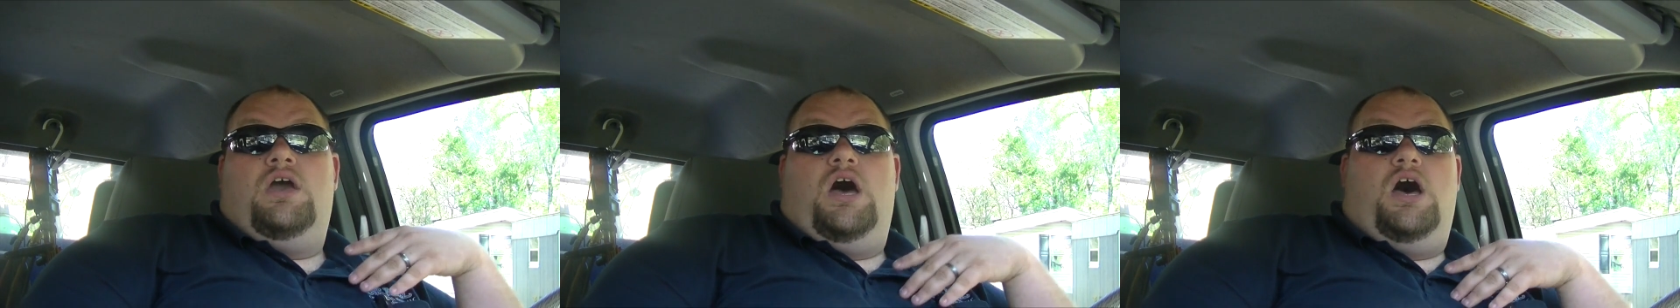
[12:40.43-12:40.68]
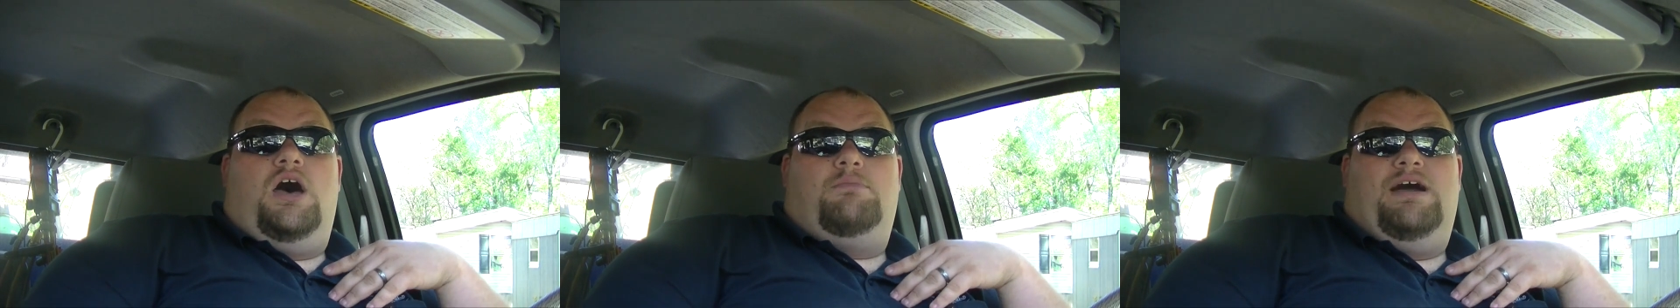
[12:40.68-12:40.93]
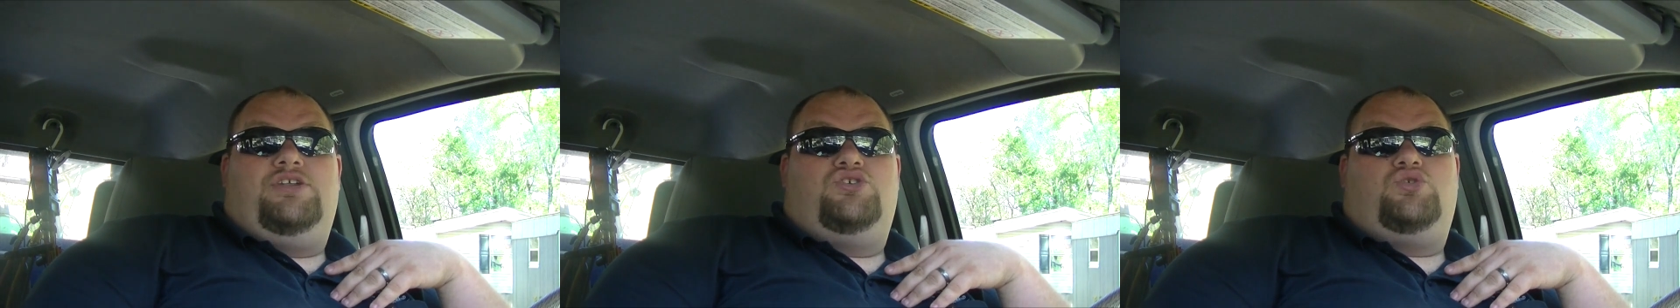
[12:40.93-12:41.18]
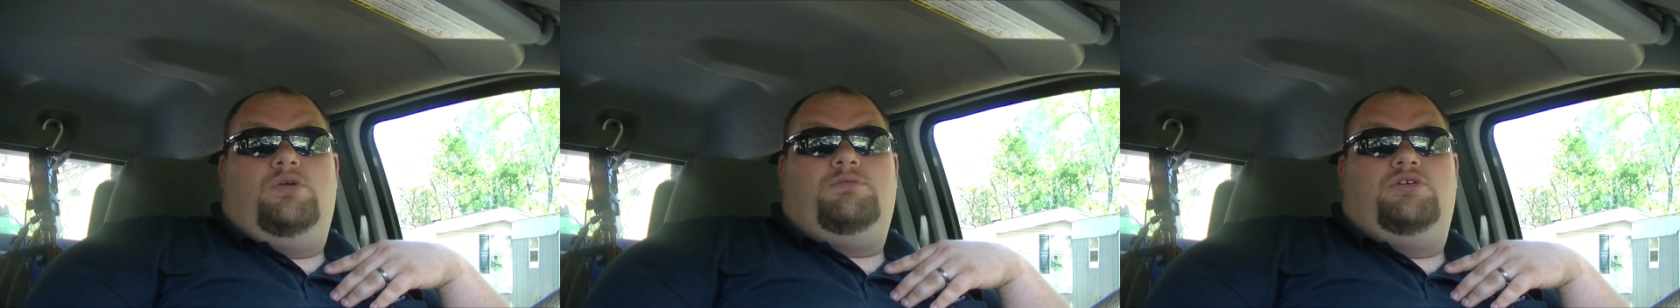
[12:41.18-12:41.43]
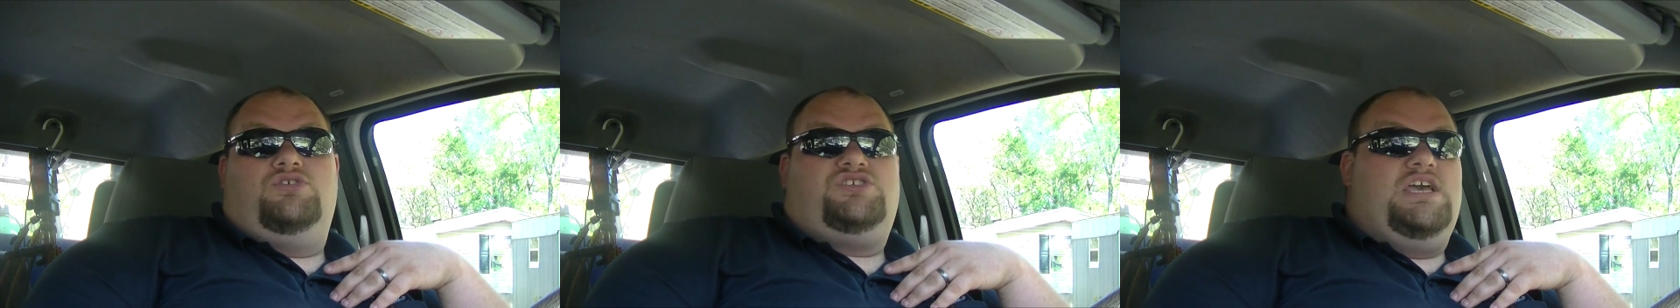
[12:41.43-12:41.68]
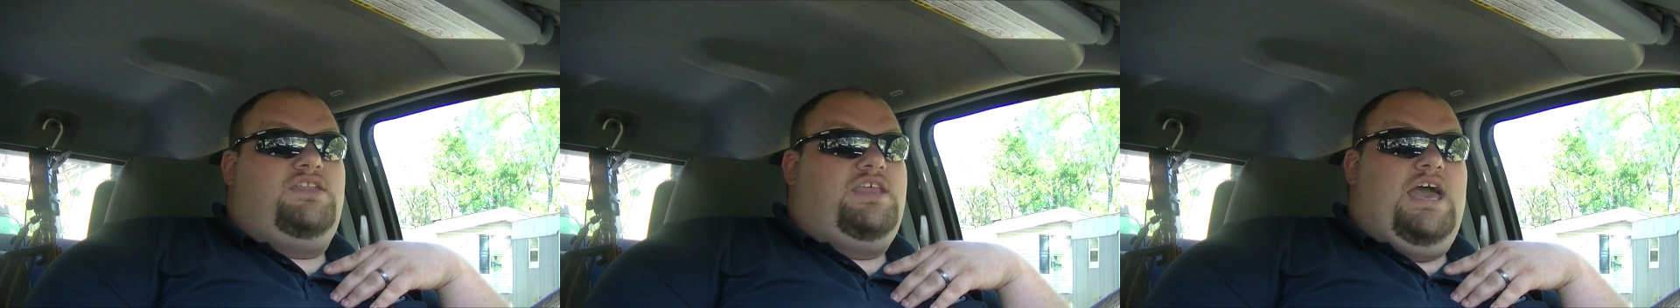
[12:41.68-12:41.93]
My distributor
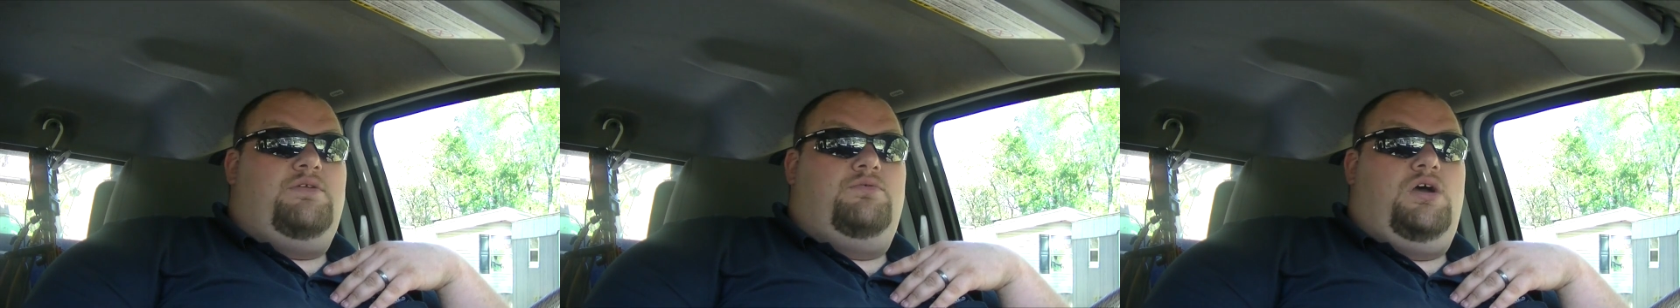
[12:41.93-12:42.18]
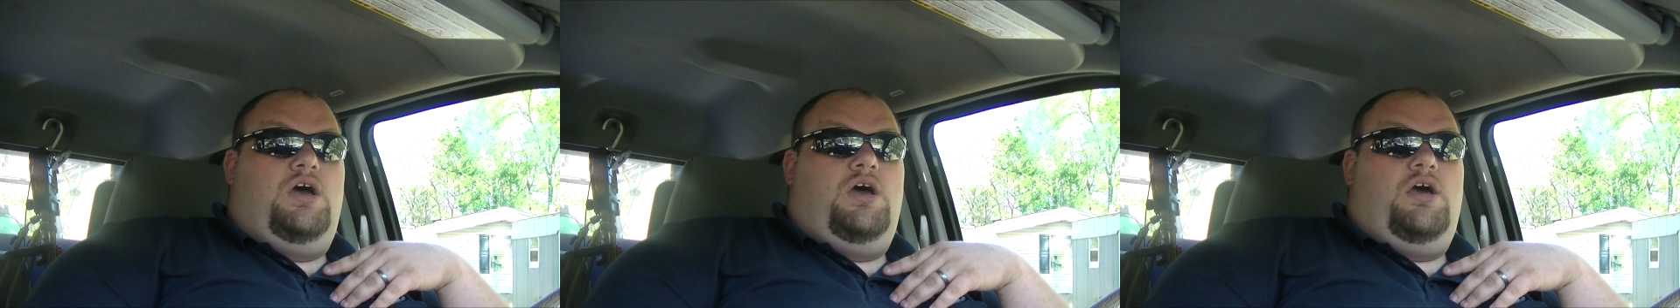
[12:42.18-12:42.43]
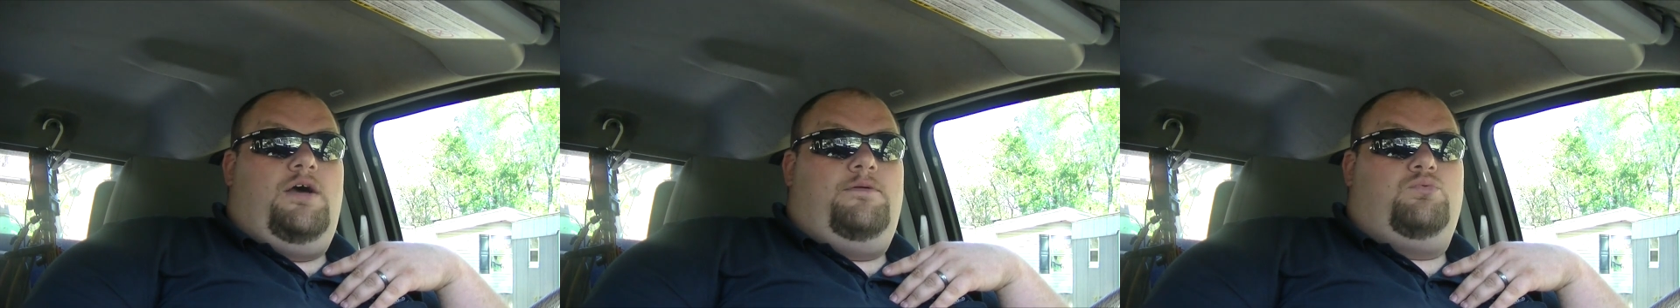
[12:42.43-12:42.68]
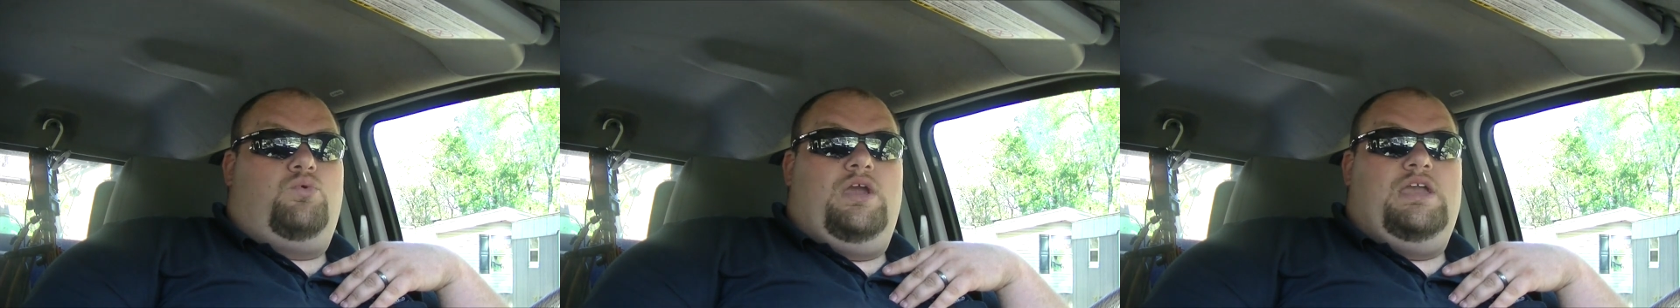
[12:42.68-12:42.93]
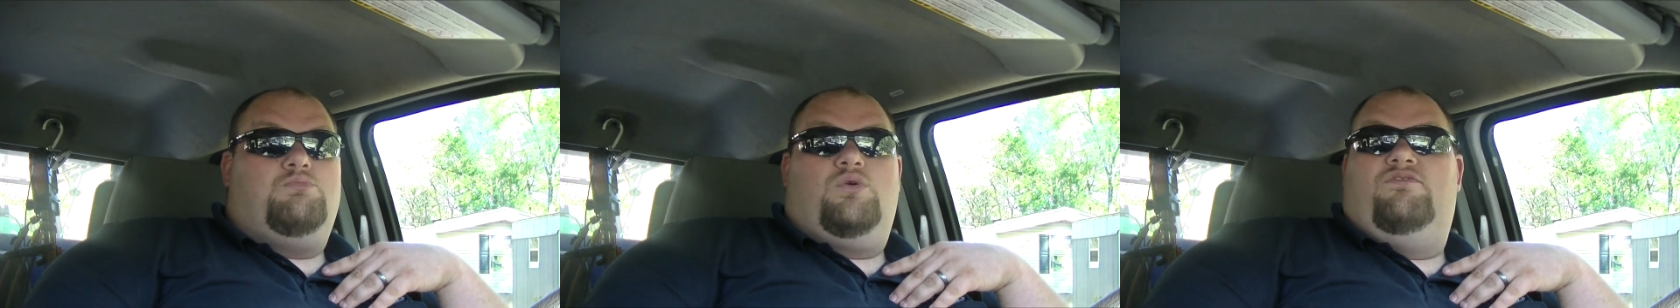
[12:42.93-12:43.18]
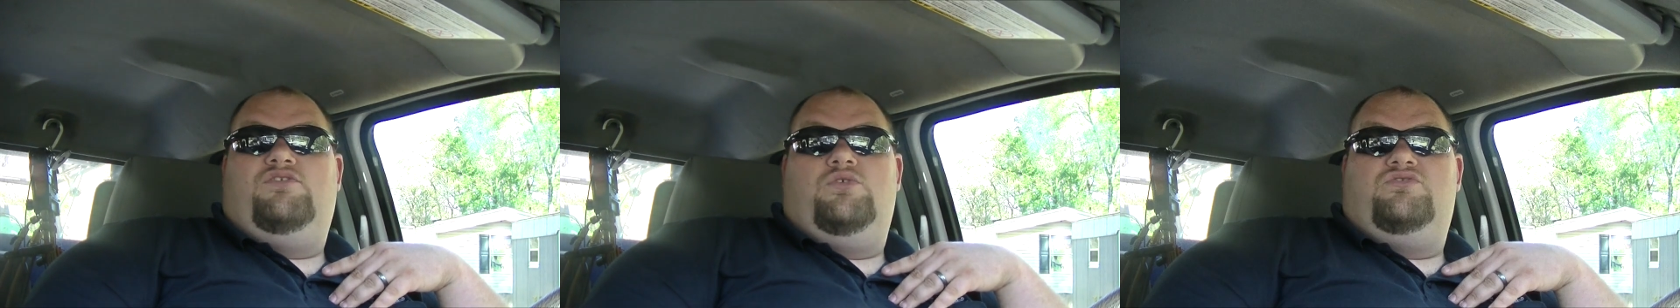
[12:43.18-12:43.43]
said that Rheem
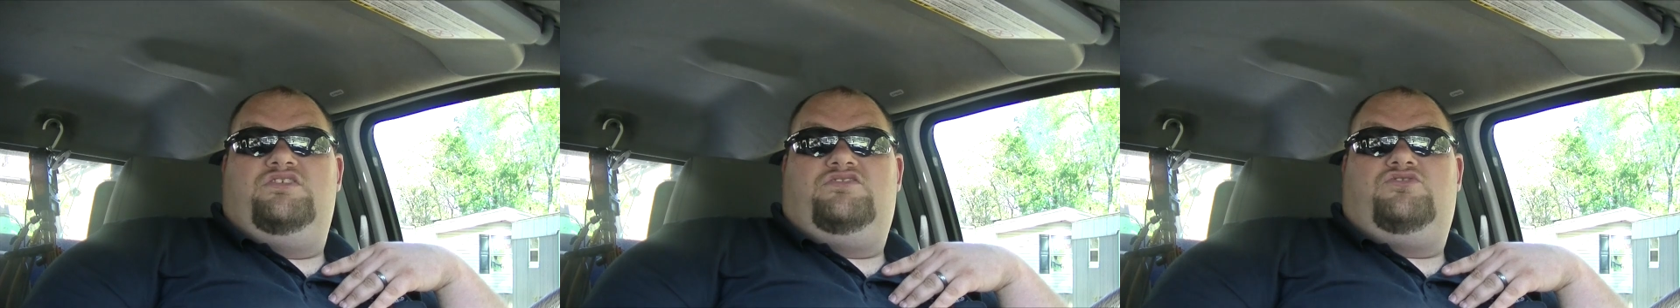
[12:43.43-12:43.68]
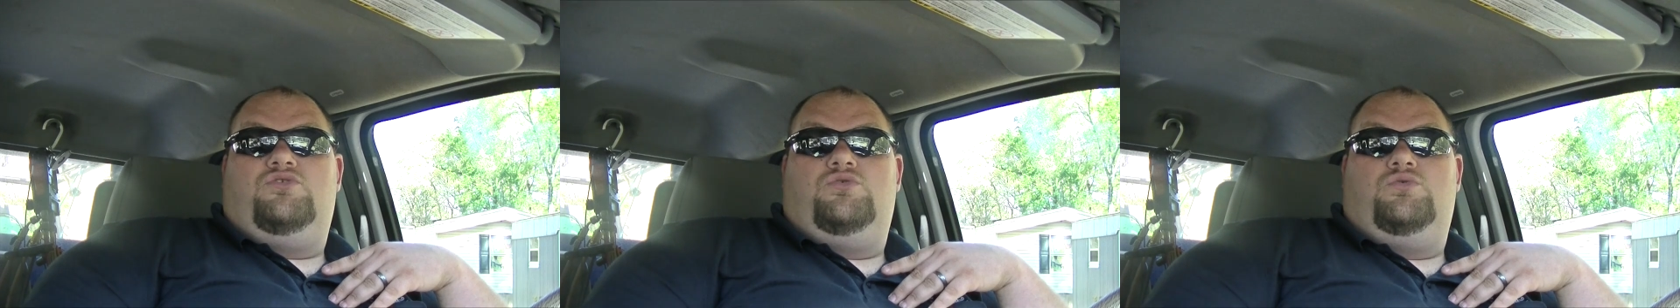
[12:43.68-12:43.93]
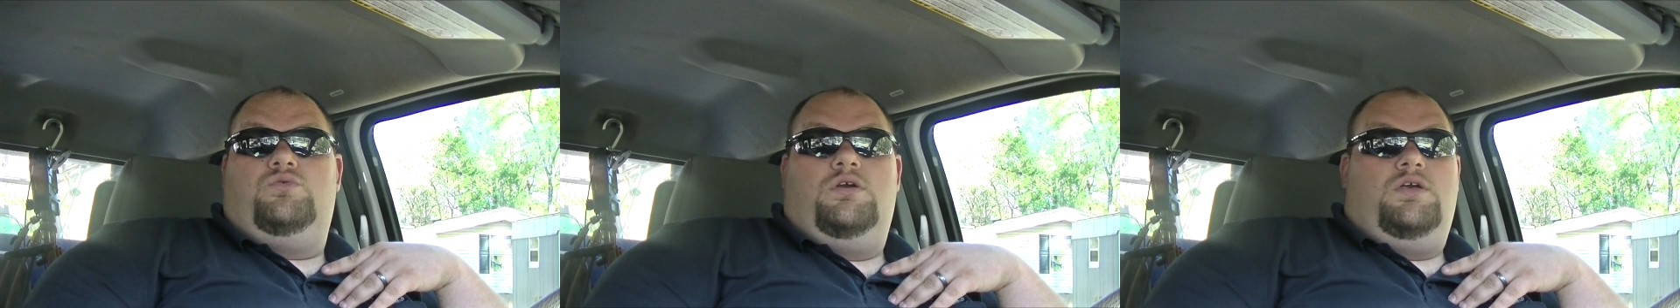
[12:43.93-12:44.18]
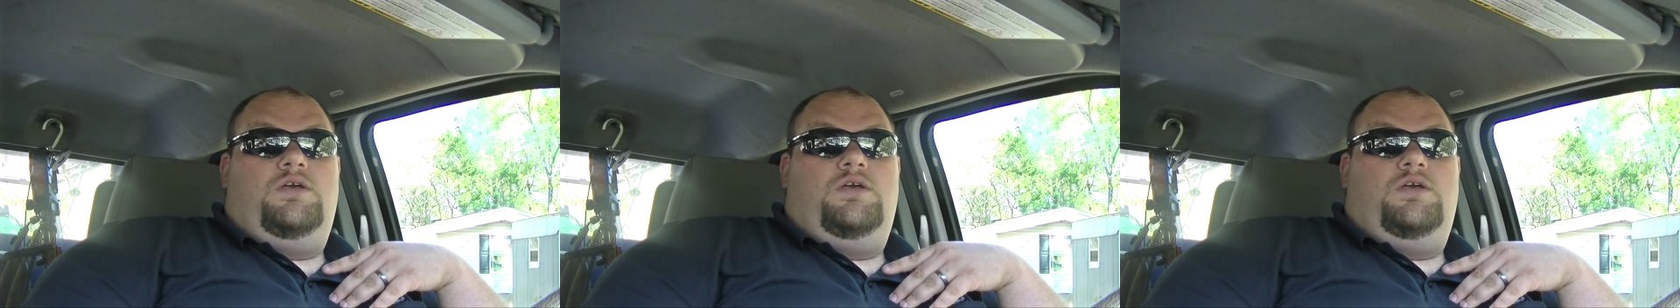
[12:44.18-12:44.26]
refuses to